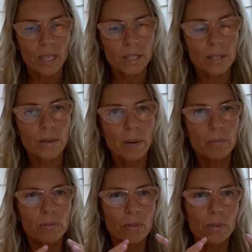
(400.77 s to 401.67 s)
So
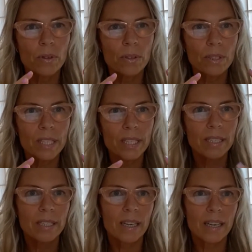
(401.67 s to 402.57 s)
abroad,
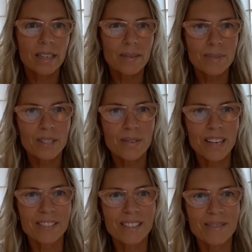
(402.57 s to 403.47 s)
so
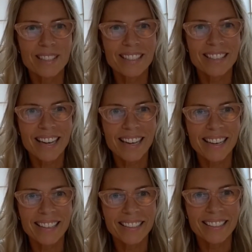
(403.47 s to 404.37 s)
if someone
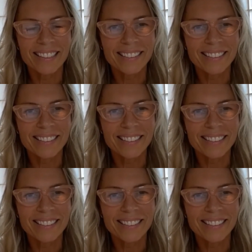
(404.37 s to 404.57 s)
said,